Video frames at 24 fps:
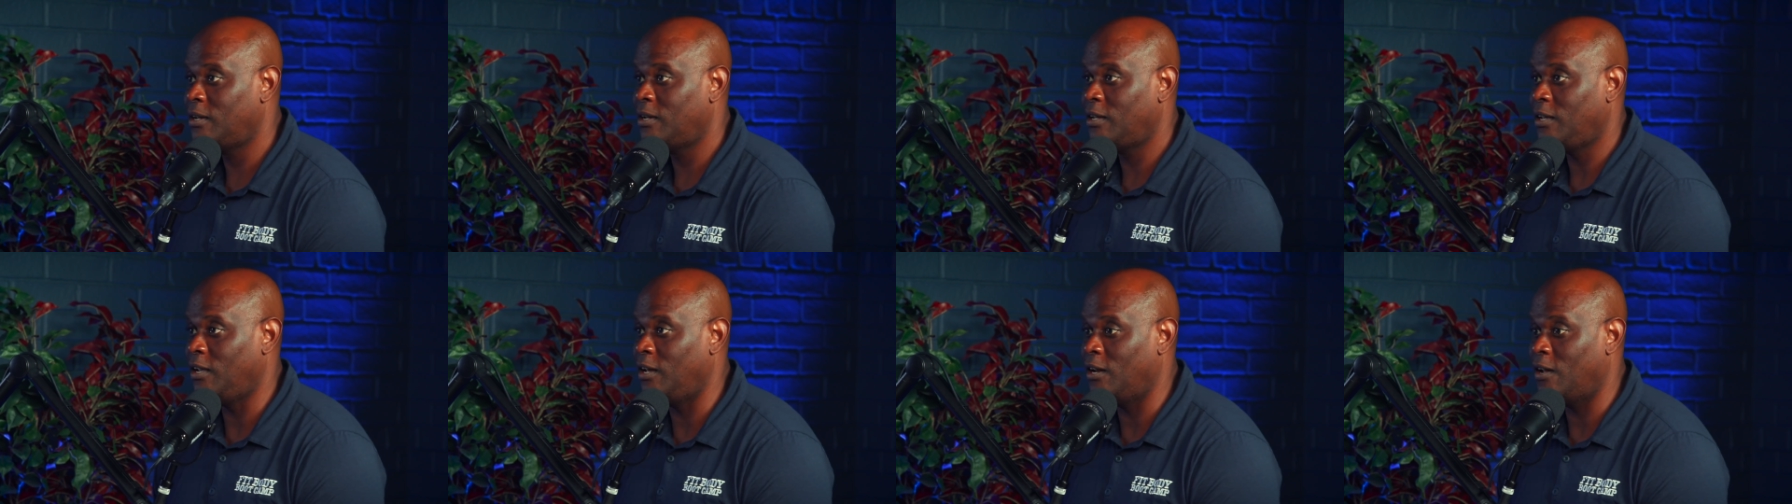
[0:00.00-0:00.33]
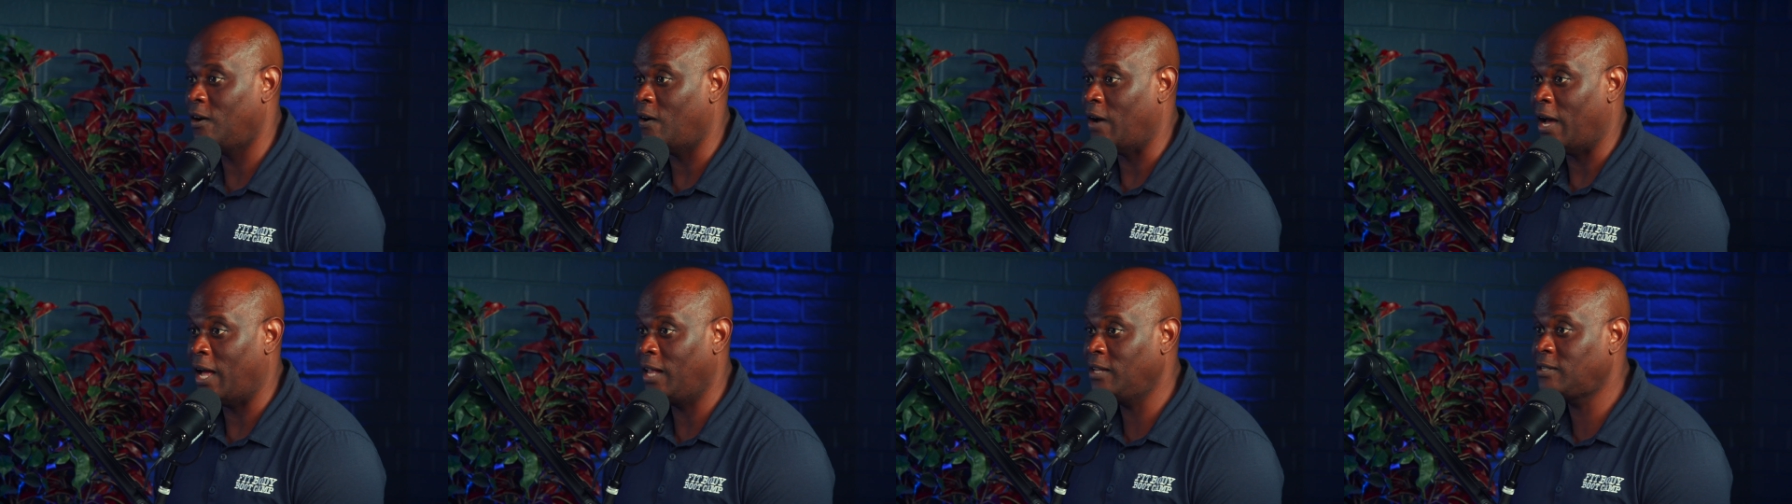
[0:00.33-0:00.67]
You
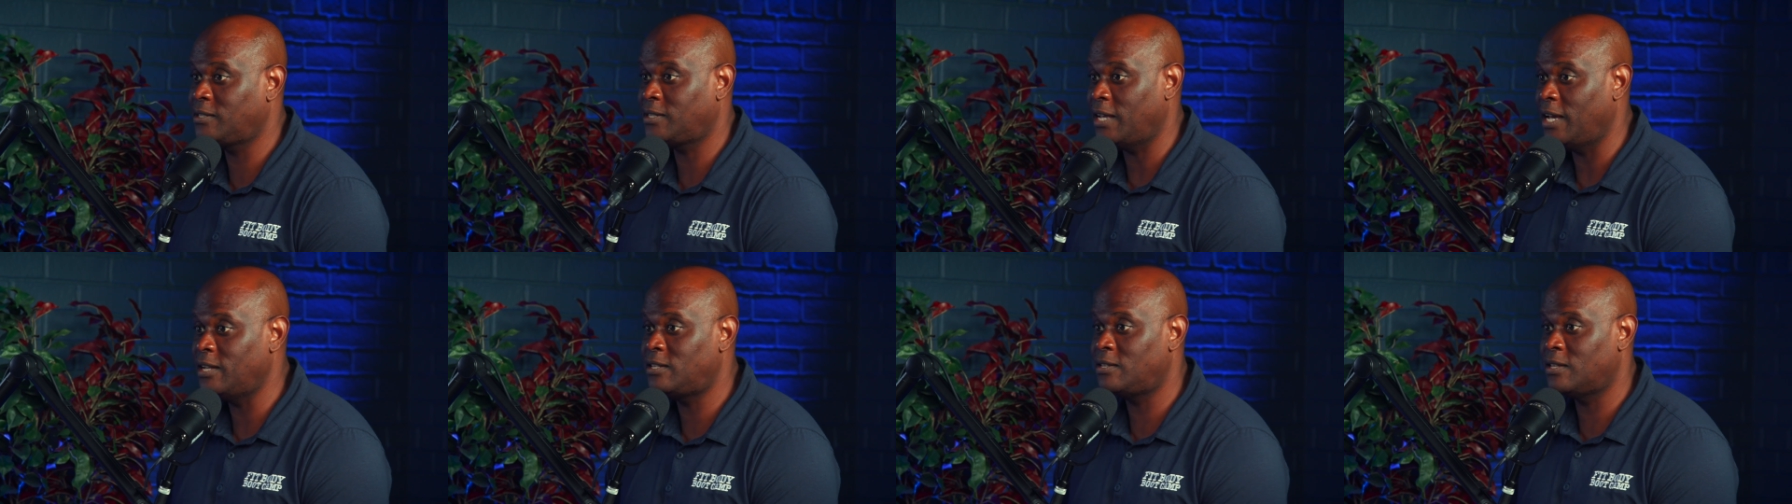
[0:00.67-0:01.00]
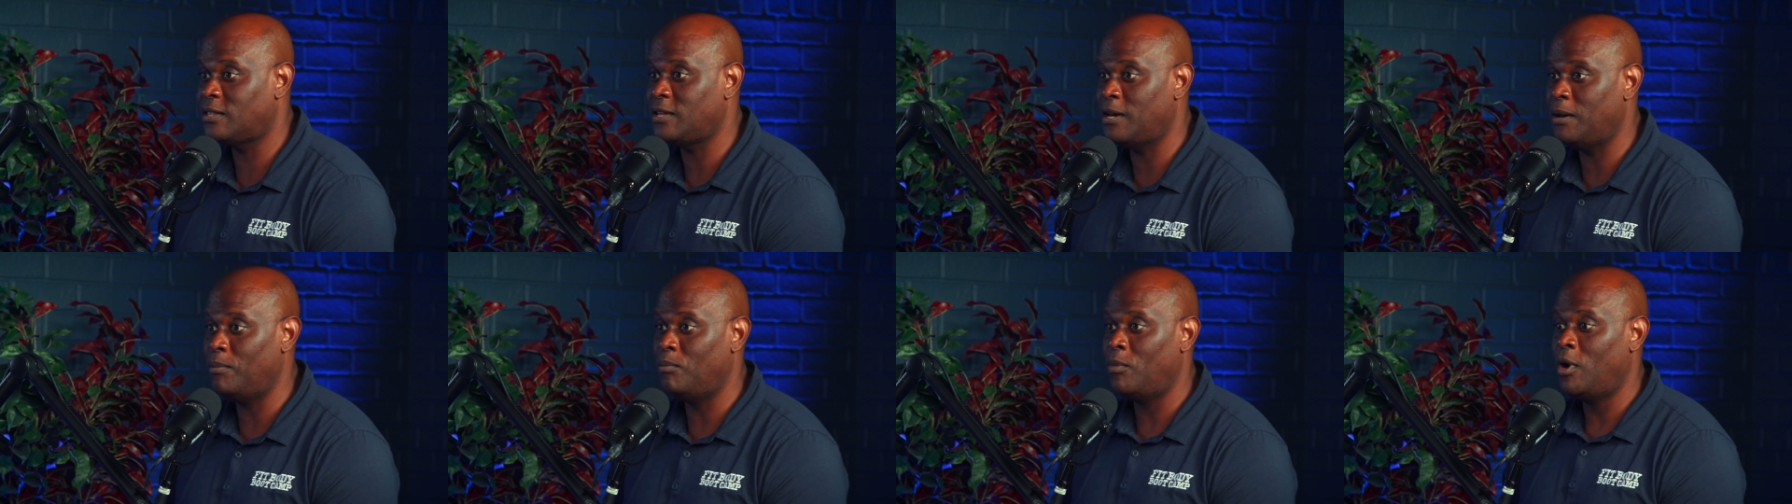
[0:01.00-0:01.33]
know, I'll say to
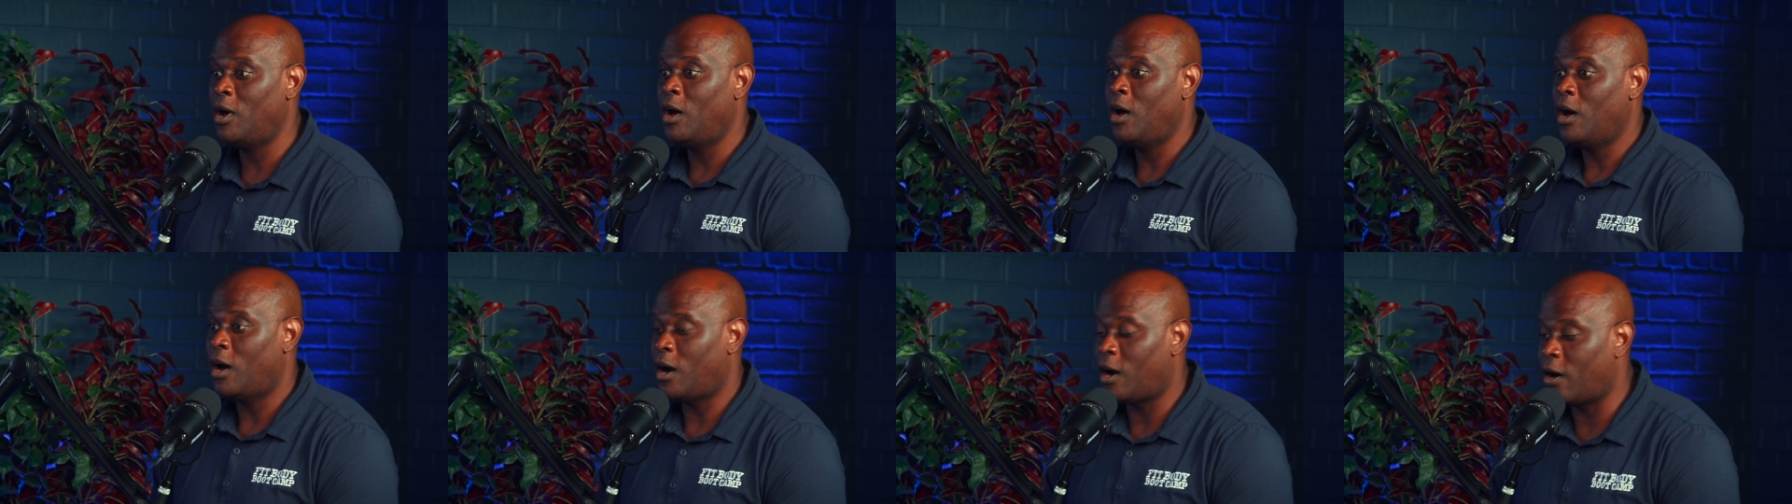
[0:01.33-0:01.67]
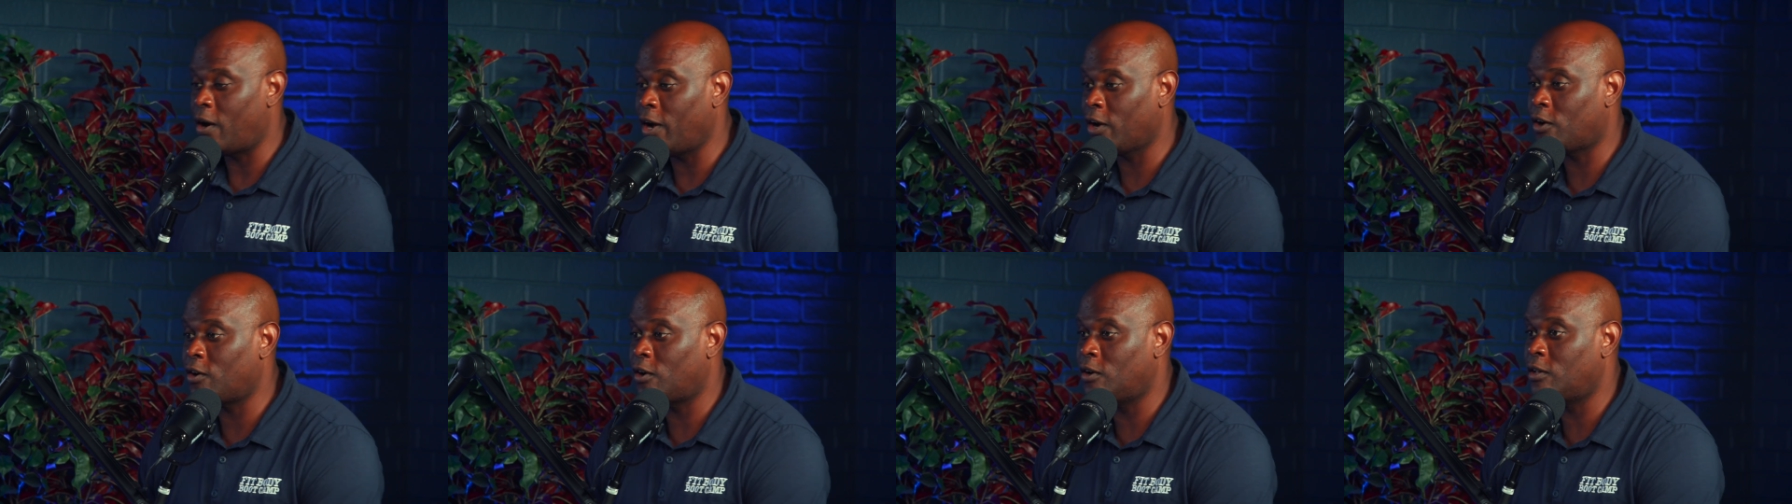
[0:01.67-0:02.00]
them, all
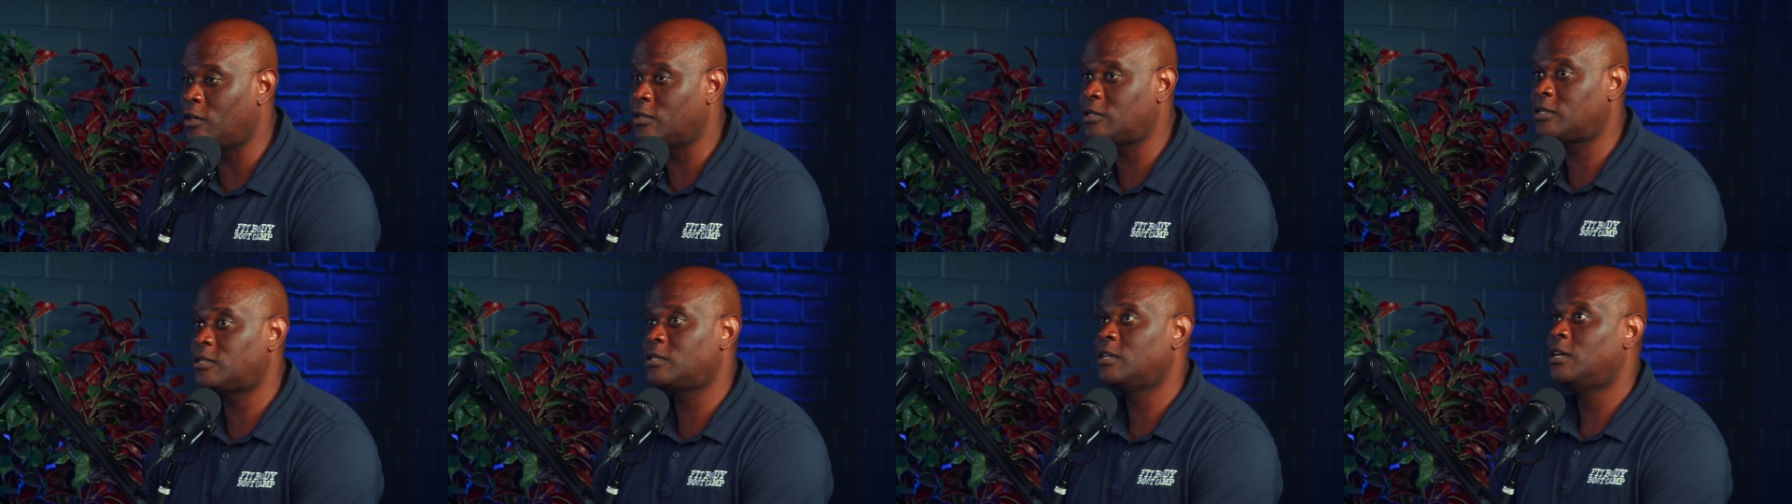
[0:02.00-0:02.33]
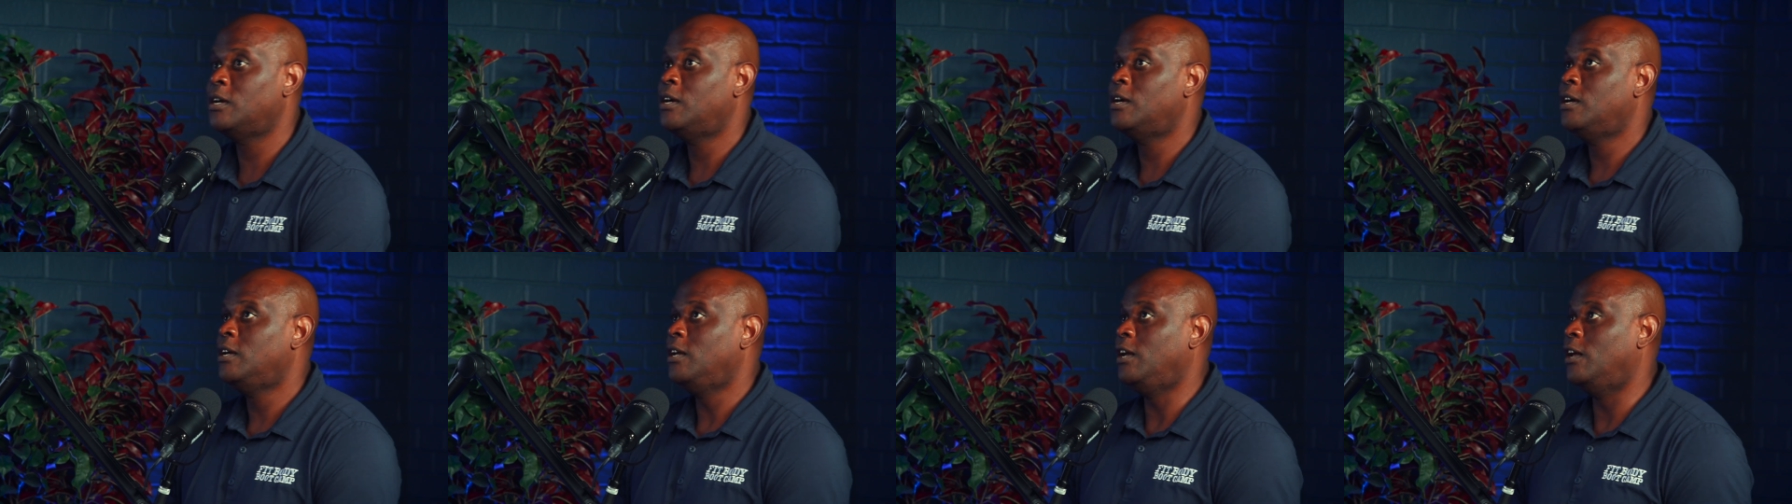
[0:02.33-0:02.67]
right, girls,
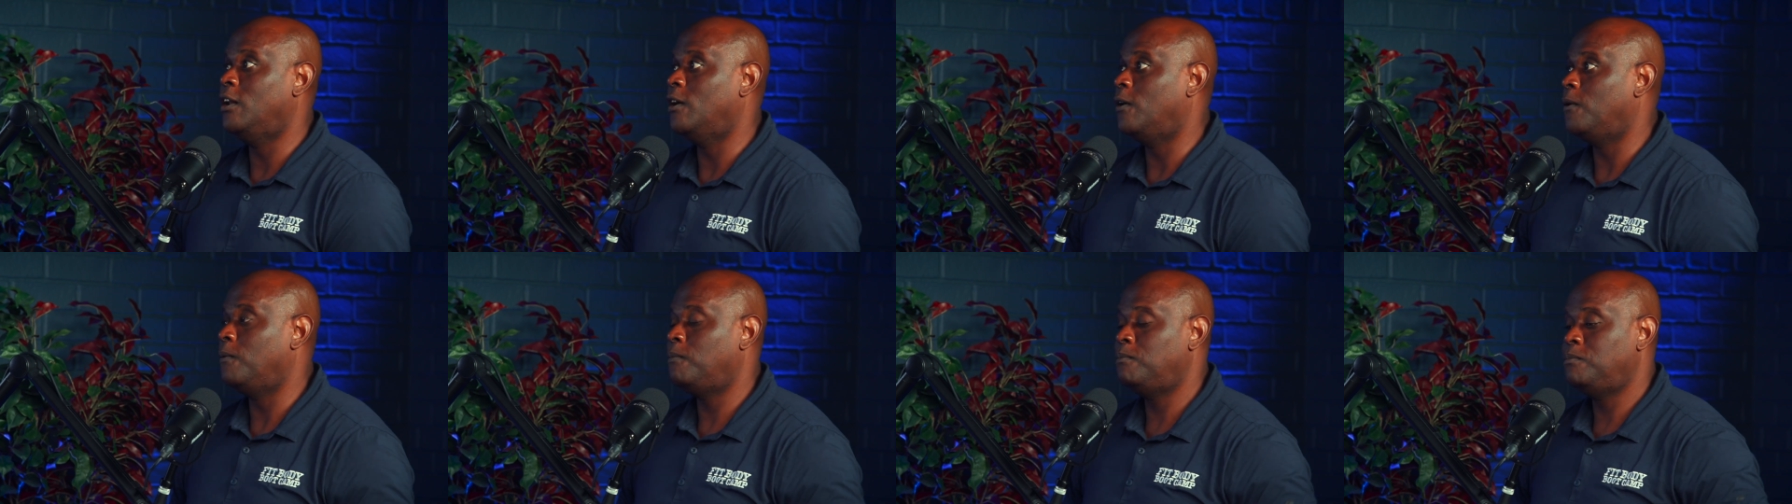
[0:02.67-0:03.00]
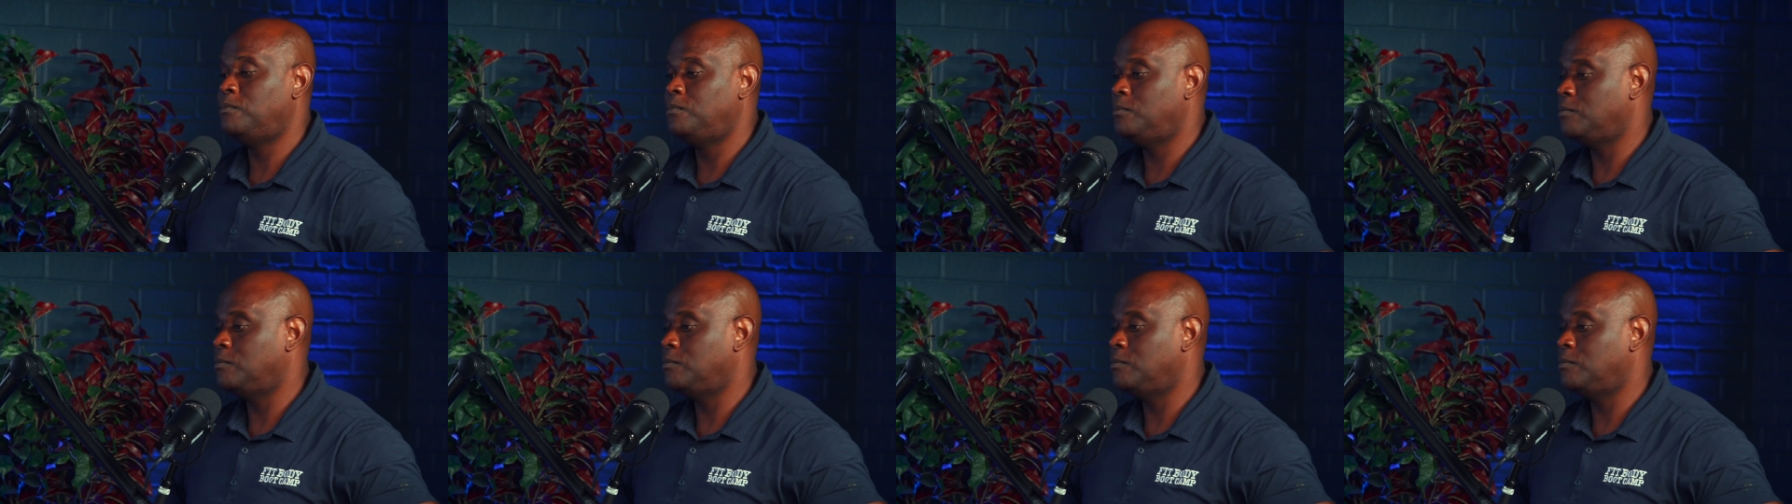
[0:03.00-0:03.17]
you know,